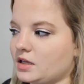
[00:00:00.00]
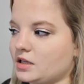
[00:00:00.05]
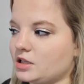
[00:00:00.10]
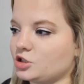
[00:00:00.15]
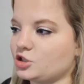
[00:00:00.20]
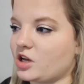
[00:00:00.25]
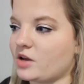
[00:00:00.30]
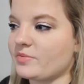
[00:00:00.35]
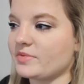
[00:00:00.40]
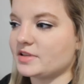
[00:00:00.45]

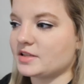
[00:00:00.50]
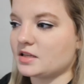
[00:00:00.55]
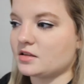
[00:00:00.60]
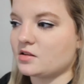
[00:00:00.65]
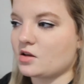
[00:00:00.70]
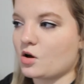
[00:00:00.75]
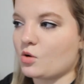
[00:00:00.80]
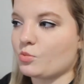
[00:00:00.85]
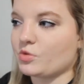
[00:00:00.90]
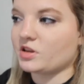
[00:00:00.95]
Jameson's
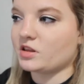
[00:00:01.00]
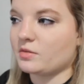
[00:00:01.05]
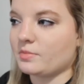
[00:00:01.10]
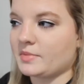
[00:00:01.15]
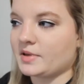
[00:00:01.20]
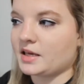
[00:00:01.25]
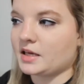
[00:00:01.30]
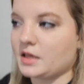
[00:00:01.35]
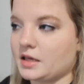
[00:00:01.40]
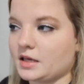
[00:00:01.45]
home with
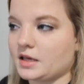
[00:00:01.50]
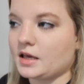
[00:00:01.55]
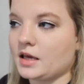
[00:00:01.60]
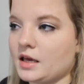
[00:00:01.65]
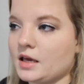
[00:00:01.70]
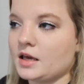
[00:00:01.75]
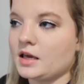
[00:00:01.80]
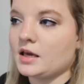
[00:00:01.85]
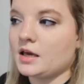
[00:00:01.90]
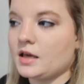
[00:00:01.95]
me
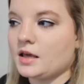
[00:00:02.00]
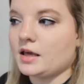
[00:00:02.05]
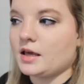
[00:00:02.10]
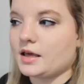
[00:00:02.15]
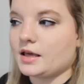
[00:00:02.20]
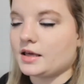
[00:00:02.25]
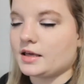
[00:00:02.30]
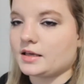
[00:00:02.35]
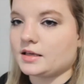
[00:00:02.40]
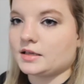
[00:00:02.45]

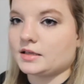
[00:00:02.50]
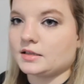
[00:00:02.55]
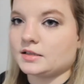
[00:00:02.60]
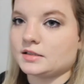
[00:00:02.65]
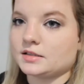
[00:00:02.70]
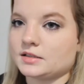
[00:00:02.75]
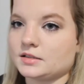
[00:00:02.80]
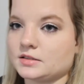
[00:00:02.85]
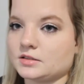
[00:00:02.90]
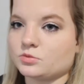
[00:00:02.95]

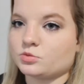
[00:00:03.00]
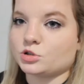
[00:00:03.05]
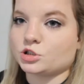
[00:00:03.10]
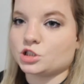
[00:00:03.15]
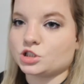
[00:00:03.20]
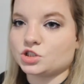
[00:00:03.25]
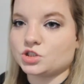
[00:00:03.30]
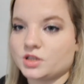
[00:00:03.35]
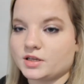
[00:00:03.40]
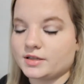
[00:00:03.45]
and we're
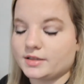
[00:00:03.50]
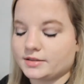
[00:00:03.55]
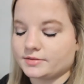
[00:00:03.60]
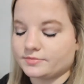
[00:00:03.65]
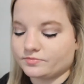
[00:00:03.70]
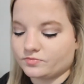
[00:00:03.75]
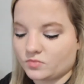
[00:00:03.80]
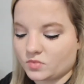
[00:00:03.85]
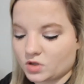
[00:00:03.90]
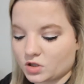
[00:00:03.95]
just chilling.
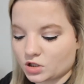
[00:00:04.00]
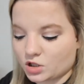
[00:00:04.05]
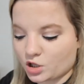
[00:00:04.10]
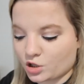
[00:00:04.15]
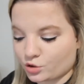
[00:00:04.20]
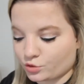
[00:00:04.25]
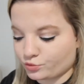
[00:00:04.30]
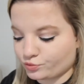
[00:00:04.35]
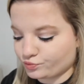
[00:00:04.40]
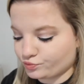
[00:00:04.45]

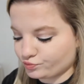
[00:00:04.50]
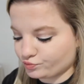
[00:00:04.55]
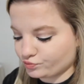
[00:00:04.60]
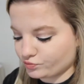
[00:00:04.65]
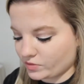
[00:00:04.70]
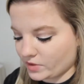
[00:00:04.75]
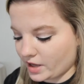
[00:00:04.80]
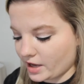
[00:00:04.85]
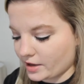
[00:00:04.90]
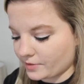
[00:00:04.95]
So
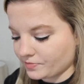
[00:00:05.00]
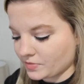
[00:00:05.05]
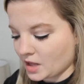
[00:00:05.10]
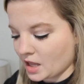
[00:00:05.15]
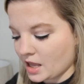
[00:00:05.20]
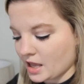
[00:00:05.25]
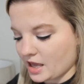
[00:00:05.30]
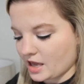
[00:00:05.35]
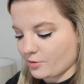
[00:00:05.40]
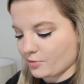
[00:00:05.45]
yeah,
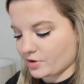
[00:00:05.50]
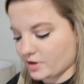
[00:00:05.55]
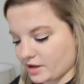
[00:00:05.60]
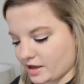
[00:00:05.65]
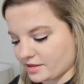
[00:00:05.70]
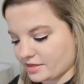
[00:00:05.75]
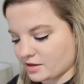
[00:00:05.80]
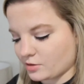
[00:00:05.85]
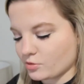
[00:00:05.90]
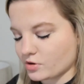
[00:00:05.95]
and I
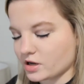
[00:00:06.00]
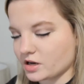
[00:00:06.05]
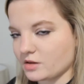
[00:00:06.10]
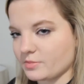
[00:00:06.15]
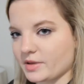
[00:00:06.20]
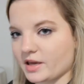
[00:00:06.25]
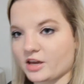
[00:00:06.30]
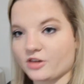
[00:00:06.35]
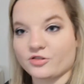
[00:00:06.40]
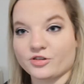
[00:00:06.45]
think we're gonna
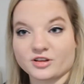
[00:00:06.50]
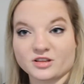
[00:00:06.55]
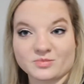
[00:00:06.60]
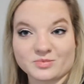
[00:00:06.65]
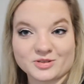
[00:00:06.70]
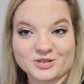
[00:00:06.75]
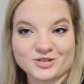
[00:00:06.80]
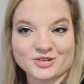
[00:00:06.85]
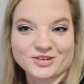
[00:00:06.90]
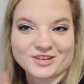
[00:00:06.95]
bake
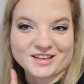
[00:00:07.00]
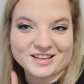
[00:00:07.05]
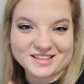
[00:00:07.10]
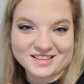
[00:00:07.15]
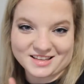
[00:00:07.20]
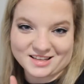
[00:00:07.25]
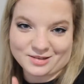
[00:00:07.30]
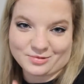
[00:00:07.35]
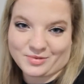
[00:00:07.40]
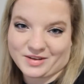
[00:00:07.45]
Christmas cookies
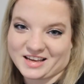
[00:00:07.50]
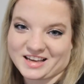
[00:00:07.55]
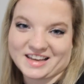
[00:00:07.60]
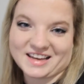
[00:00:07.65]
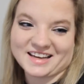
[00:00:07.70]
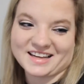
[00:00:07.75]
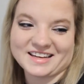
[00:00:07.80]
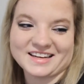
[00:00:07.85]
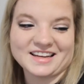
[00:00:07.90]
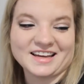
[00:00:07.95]
this
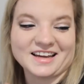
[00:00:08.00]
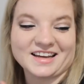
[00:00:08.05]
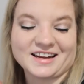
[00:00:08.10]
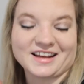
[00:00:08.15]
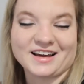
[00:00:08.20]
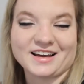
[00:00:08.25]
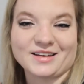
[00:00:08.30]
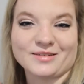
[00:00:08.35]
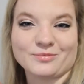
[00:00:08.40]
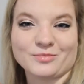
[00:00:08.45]
weekend, and
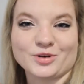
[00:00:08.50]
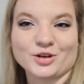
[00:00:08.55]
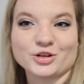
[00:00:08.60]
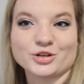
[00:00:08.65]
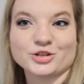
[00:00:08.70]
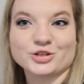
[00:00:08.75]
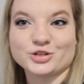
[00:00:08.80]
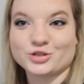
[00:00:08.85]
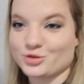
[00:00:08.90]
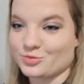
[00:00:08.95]
I'm
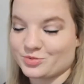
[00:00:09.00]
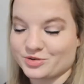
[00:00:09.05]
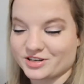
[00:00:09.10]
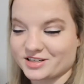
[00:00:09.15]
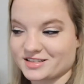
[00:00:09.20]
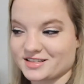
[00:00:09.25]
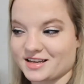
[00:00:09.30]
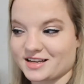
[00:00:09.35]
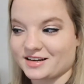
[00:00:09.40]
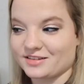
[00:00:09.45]
super
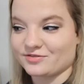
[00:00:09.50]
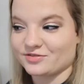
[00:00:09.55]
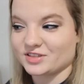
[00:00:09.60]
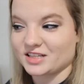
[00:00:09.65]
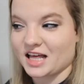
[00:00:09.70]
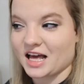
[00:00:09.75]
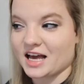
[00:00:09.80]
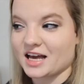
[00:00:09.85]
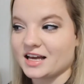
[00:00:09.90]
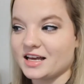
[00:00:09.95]
excited for
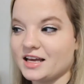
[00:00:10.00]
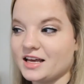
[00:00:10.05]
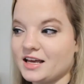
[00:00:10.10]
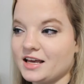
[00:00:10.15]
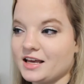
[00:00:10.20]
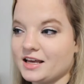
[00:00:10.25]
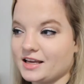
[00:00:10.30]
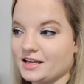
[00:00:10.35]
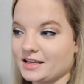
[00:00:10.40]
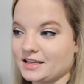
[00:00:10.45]
that.
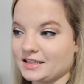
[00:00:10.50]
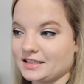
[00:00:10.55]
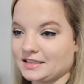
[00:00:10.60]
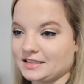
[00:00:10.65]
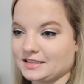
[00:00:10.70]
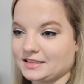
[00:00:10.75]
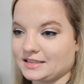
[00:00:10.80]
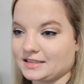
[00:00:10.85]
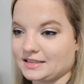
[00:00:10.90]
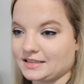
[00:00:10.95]

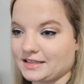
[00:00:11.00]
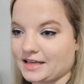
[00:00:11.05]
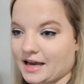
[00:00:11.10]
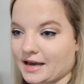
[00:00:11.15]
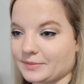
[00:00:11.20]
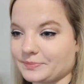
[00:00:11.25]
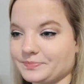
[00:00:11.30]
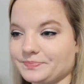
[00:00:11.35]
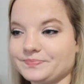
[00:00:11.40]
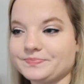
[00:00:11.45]
And yeah, I